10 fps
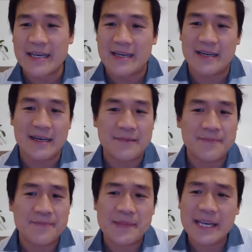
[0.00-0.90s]

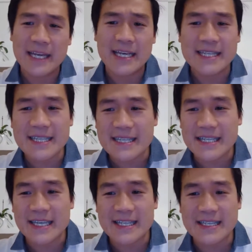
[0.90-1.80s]
it isn't
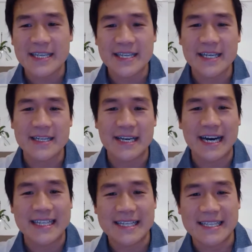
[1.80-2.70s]
considered
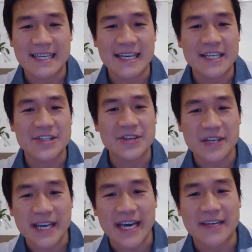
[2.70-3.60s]
a disease you
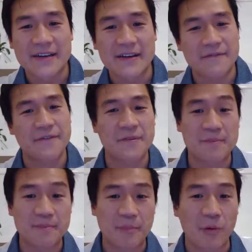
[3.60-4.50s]
get
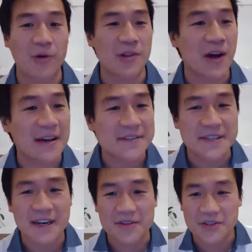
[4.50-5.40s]
from poor
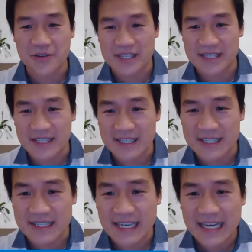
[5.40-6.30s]
lifestyle
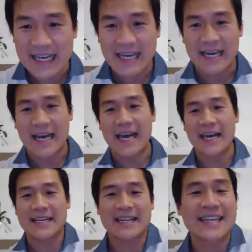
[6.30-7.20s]
choices
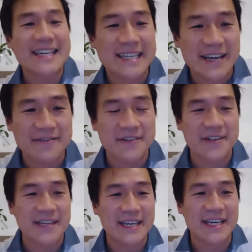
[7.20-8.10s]
and can
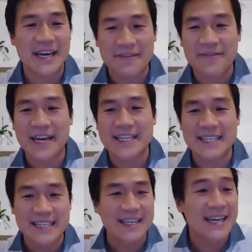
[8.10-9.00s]
definitely affect
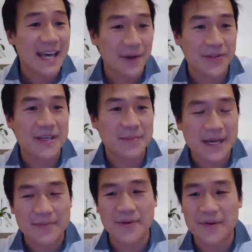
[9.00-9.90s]
healthy
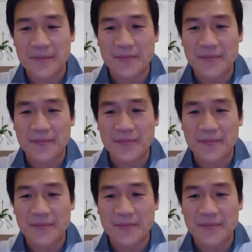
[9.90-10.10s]
people.